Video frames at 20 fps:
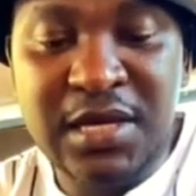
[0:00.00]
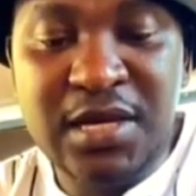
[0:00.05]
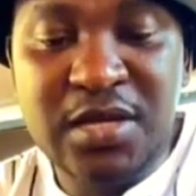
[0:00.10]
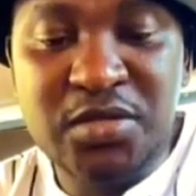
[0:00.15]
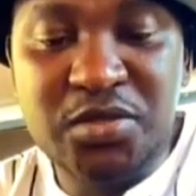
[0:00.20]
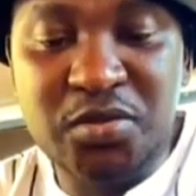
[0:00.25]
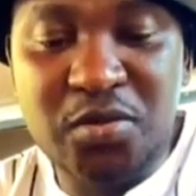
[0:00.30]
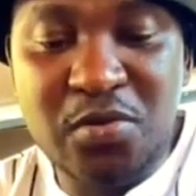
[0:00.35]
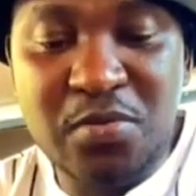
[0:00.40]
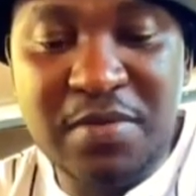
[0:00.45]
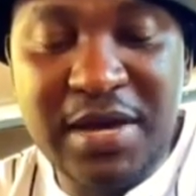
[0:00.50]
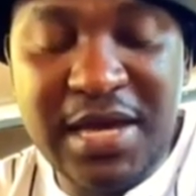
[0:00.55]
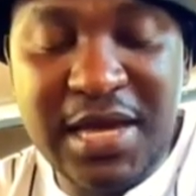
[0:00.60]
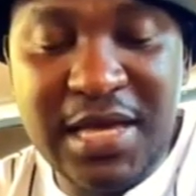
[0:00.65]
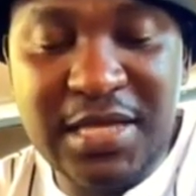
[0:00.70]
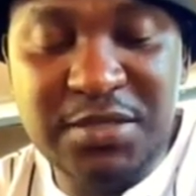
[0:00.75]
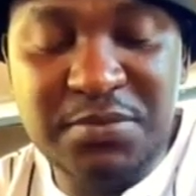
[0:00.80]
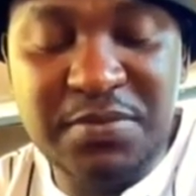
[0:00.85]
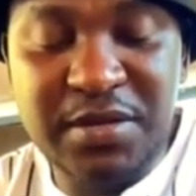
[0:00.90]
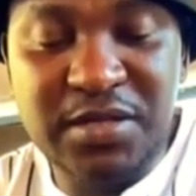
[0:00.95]
So my
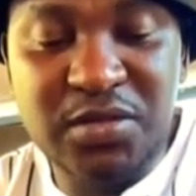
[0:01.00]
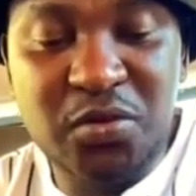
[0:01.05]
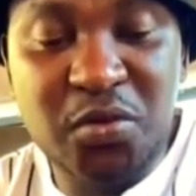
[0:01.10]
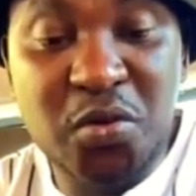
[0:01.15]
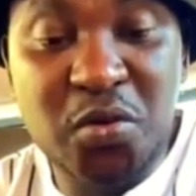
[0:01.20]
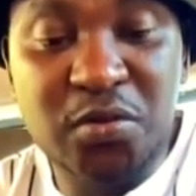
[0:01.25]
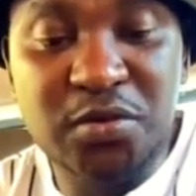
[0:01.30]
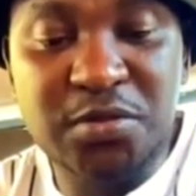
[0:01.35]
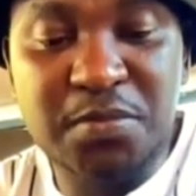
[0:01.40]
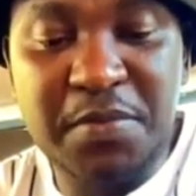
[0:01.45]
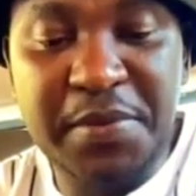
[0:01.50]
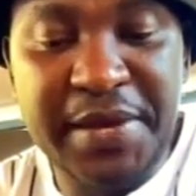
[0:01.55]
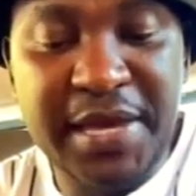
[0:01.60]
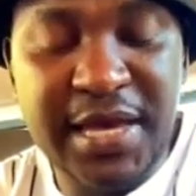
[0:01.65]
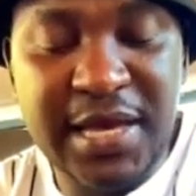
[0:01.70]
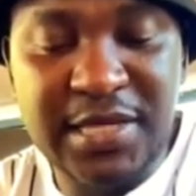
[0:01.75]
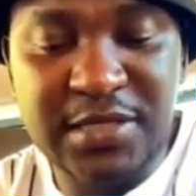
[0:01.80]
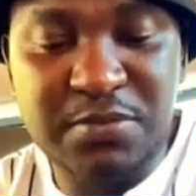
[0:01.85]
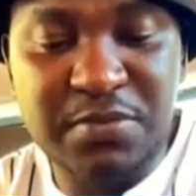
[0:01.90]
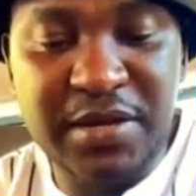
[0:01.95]
husband called my
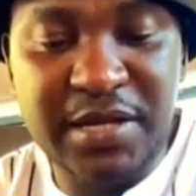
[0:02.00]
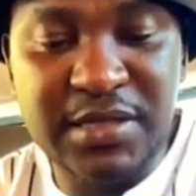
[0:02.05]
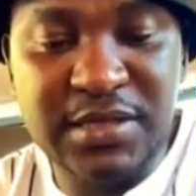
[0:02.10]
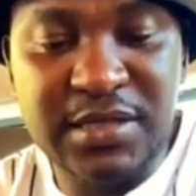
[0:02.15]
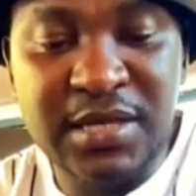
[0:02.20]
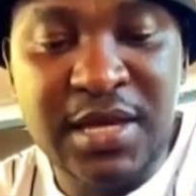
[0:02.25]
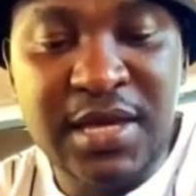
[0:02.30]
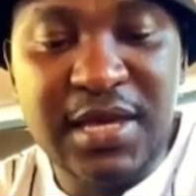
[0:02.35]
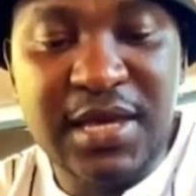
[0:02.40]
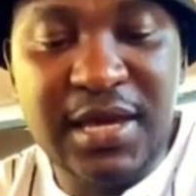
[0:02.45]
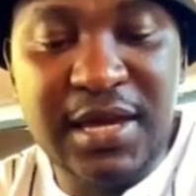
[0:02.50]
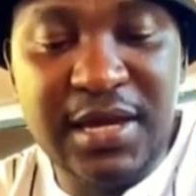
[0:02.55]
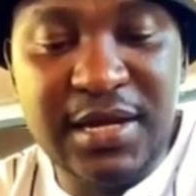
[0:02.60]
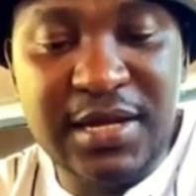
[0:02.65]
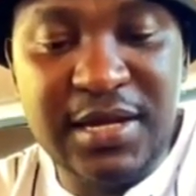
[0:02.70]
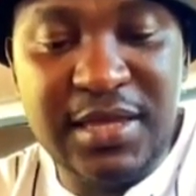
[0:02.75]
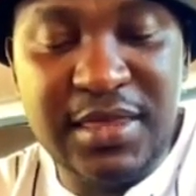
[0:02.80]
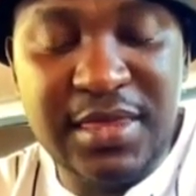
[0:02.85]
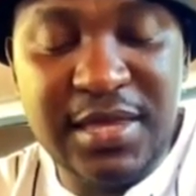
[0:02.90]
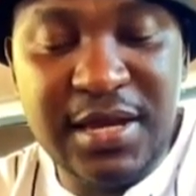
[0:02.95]
husband, and
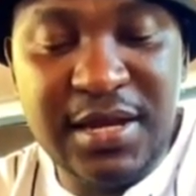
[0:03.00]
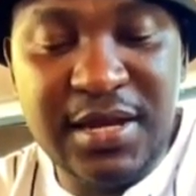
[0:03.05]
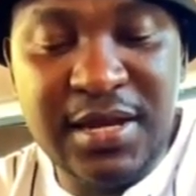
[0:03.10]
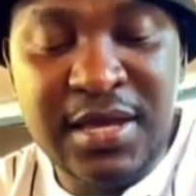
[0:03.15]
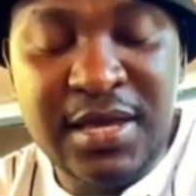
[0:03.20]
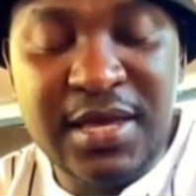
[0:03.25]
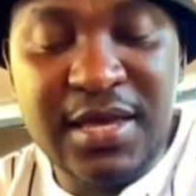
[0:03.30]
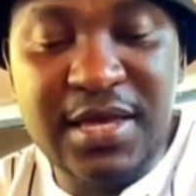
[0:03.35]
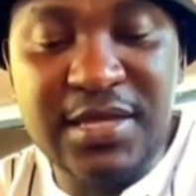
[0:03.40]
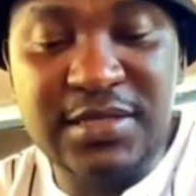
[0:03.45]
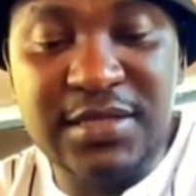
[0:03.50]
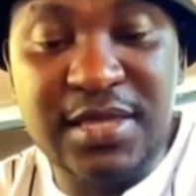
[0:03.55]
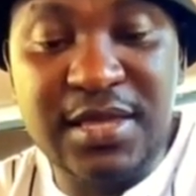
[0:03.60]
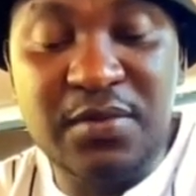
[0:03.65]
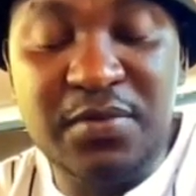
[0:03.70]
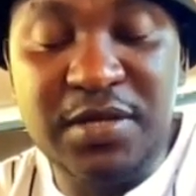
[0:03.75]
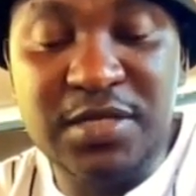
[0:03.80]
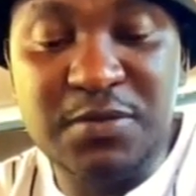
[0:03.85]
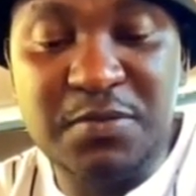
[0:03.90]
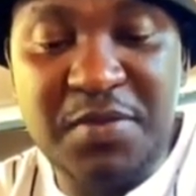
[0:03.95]
then as they
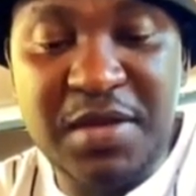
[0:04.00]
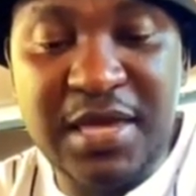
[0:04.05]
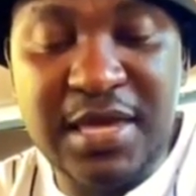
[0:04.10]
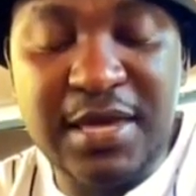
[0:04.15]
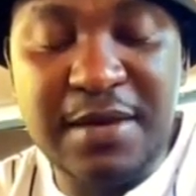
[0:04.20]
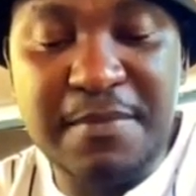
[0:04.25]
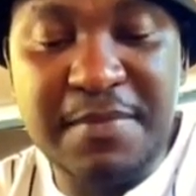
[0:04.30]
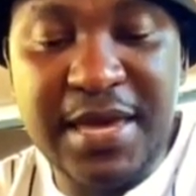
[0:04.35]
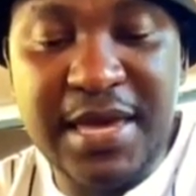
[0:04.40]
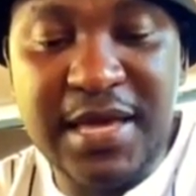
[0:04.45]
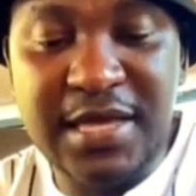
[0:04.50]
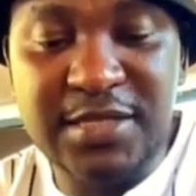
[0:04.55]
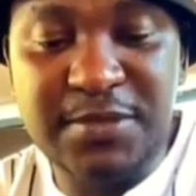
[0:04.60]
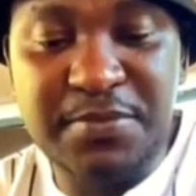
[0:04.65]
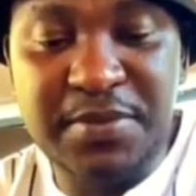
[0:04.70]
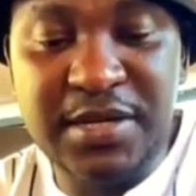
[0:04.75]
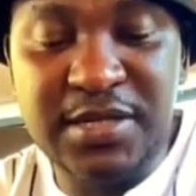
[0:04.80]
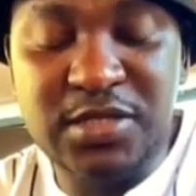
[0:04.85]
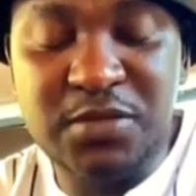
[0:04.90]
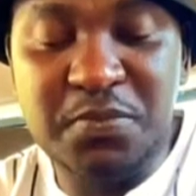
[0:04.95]
were speaking, my
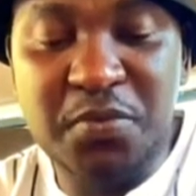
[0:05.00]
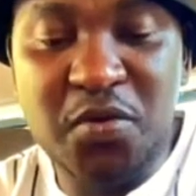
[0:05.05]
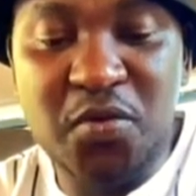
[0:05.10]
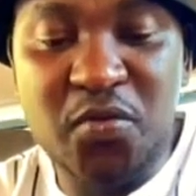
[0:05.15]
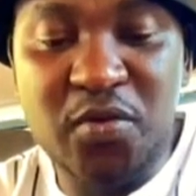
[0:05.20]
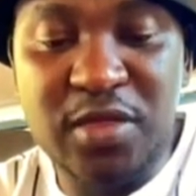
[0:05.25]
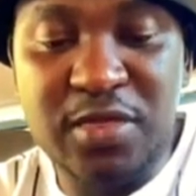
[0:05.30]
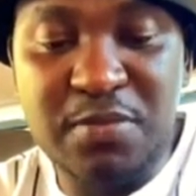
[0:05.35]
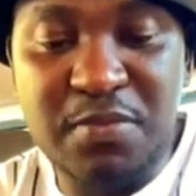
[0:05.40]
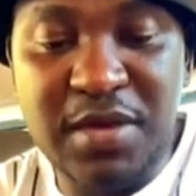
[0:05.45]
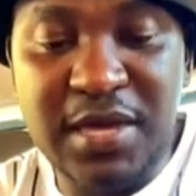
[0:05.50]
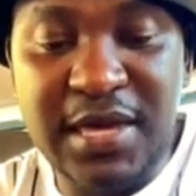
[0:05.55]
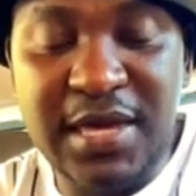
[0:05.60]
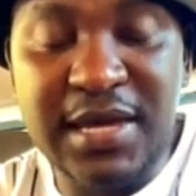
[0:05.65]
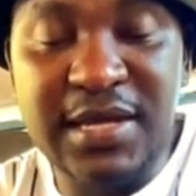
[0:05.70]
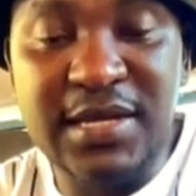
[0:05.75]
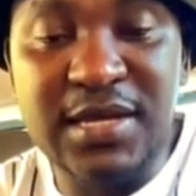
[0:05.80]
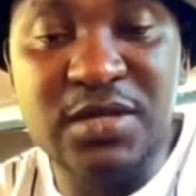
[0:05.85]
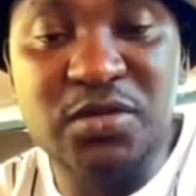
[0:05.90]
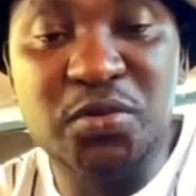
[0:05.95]
husband spoke with me,
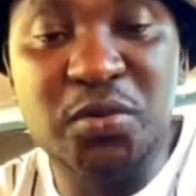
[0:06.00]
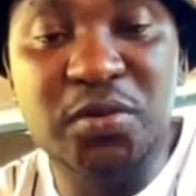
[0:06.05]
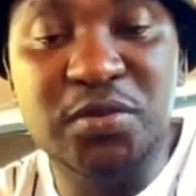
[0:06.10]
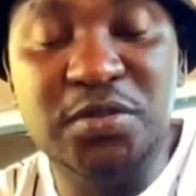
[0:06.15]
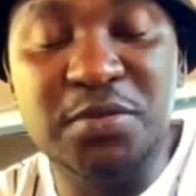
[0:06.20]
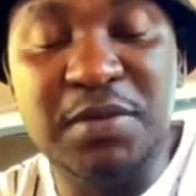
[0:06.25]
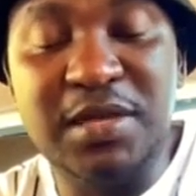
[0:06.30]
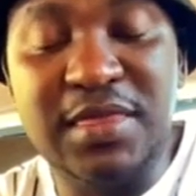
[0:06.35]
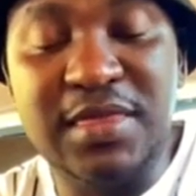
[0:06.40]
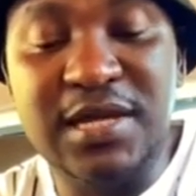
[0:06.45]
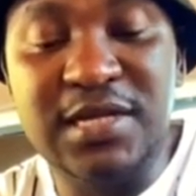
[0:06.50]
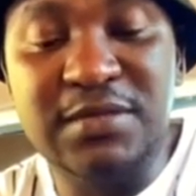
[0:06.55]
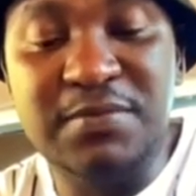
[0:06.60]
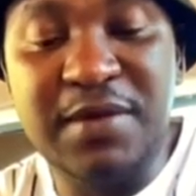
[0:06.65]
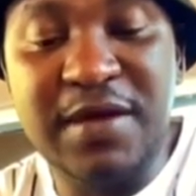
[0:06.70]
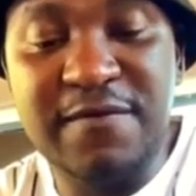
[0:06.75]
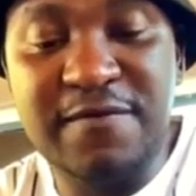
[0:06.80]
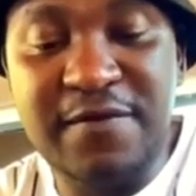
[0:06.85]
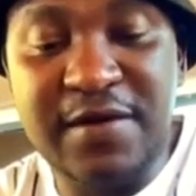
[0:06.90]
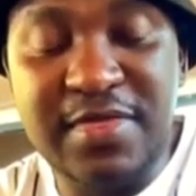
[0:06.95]
and he told me that
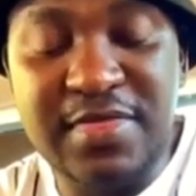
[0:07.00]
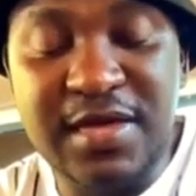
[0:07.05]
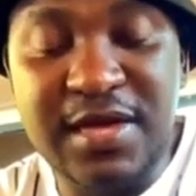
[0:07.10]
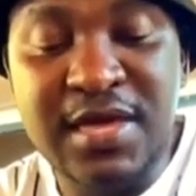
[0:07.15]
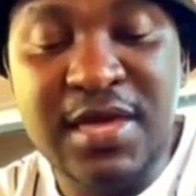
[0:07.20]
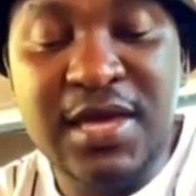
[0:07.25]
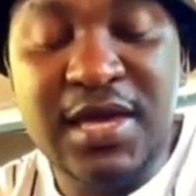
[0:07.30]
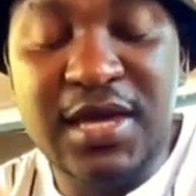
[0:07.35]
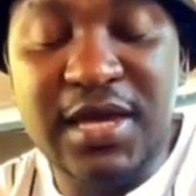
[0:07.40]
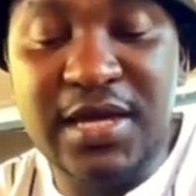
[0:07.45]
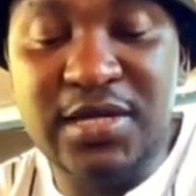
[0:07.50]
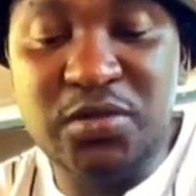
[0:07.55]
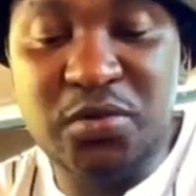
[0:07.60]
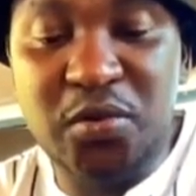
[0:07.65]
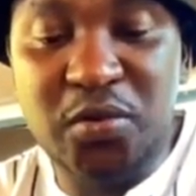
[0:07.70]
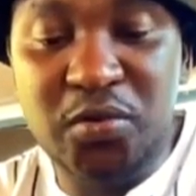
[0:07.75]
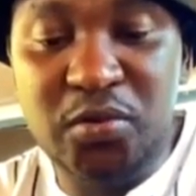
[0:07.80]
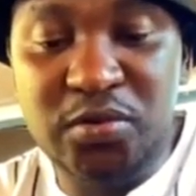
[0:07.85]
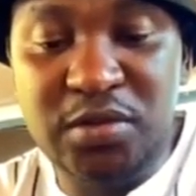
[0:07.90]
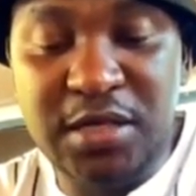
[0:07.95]
my father had
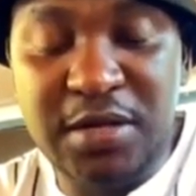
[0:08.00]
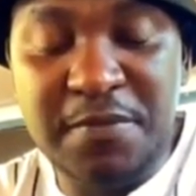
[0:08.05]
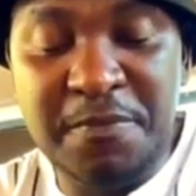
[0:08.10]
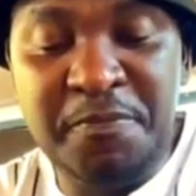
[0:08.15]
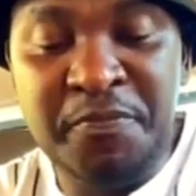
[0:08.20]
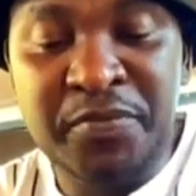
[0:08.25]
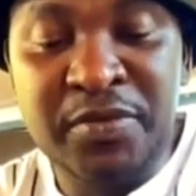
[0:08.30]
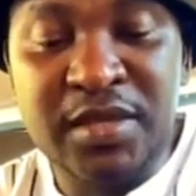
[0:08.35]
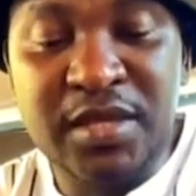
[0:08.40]
called him.